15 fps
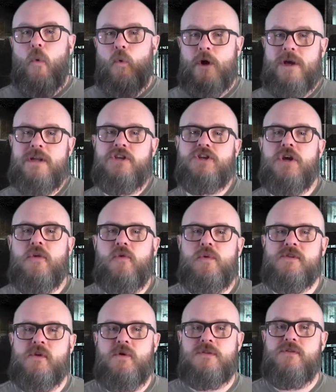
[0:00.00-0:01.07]
We're going to share the
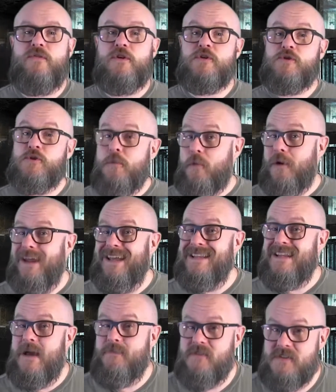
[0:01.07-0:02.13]
results of our super
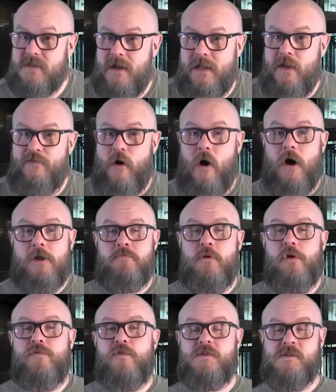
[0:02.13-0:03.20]
in-depth study of
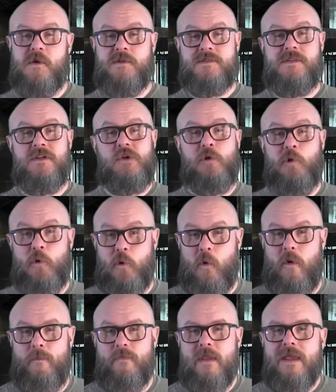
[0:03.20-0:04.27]
automotive results in
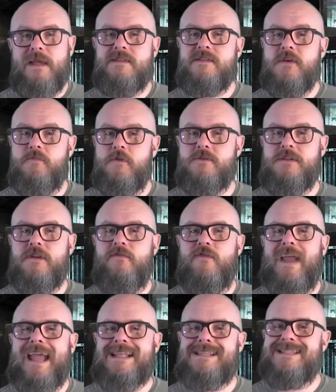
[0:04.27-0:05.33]
Google. It's the most
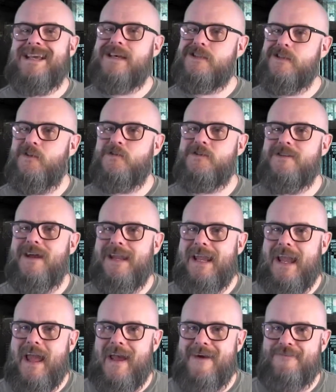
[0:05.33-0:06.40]
advanced SEO
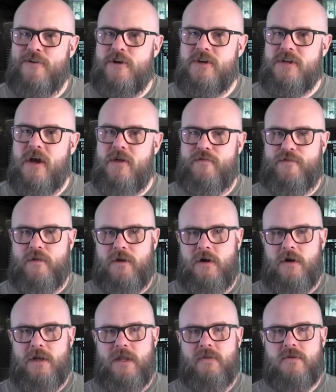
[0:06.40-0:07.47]
study ever done for
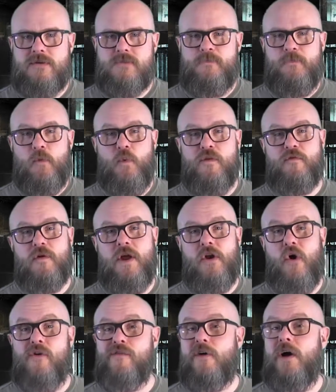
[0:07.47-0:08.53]
car dealers. We've run
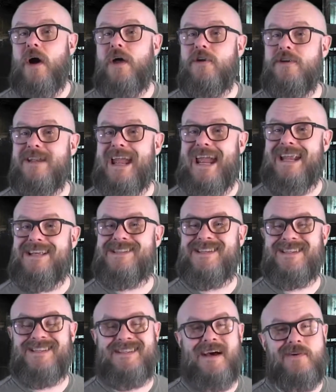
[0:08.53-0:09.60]
over
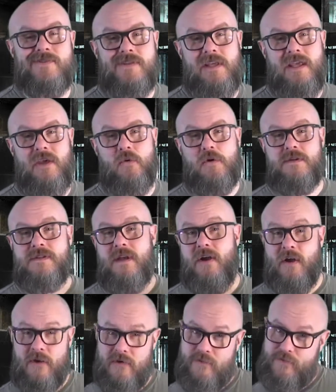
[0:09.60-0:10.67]
186,000 keywords in
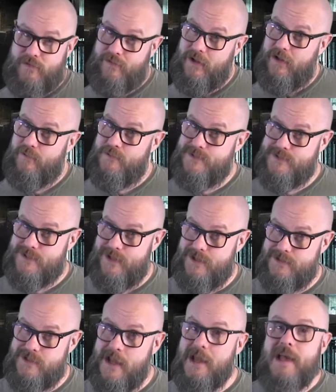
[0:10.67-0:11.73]
150 different
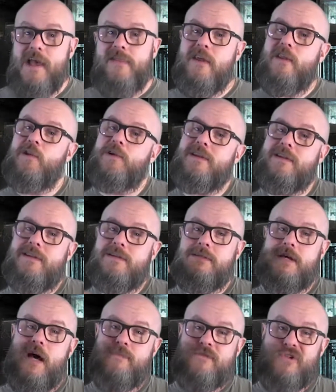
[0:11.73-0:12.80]
cities, then looked at the
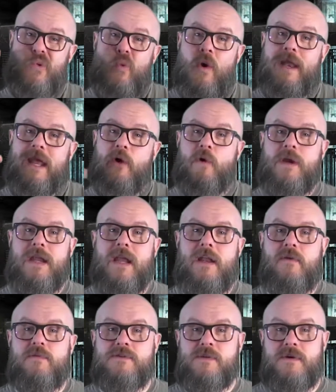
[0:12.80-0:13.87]
top 20
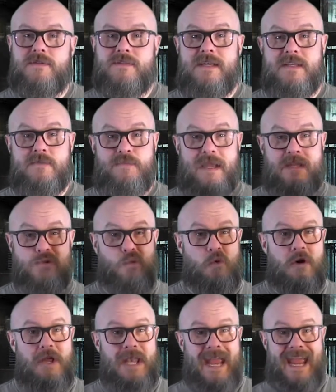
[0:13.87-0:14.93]
organic results. That's page
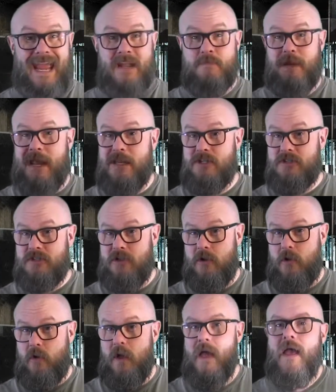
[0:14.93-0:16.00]
1 and page
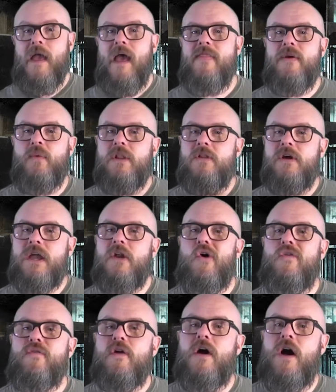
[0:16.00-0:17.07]
2. And then we look at
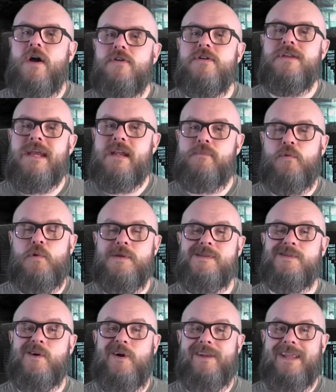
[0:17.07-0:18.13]
over 100 data
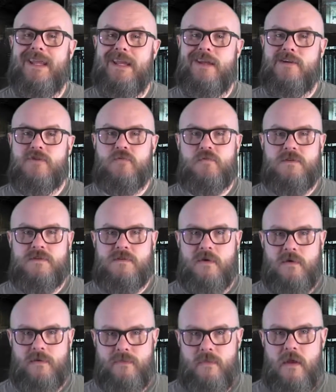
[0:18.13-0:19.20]
points on each
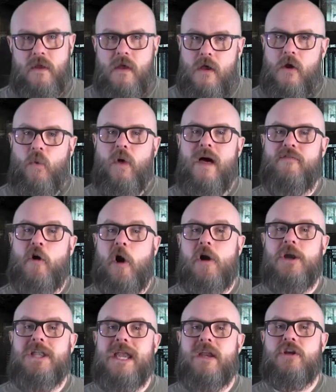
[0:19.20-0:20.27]
result. We'll have
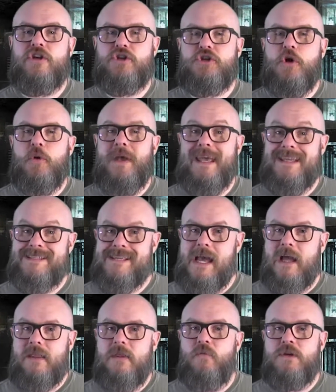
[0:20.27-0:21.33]
hard data to show
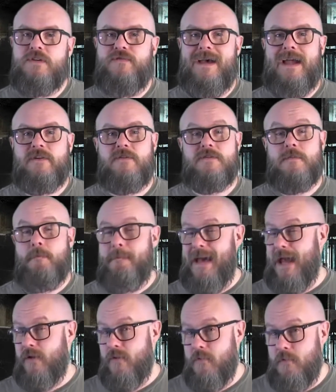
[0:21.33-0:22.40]
exactly which factors
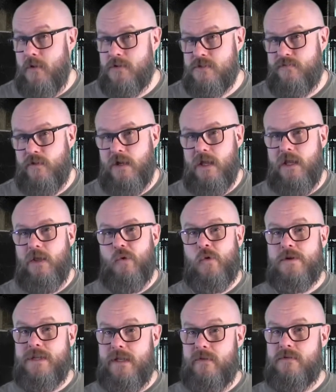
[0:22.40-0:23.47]
matter the most for getting
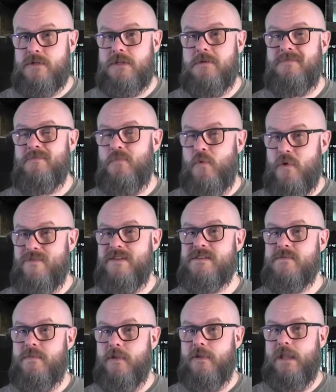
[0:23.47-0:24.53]
your dealership more
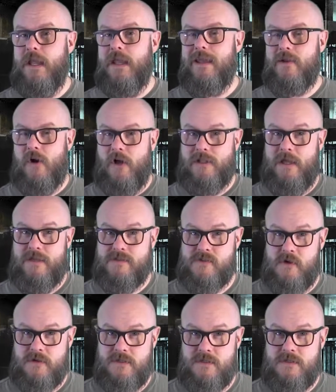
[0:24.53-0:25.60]
visibility in online
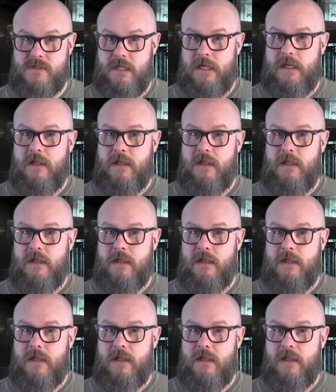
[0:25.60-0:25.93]
searches.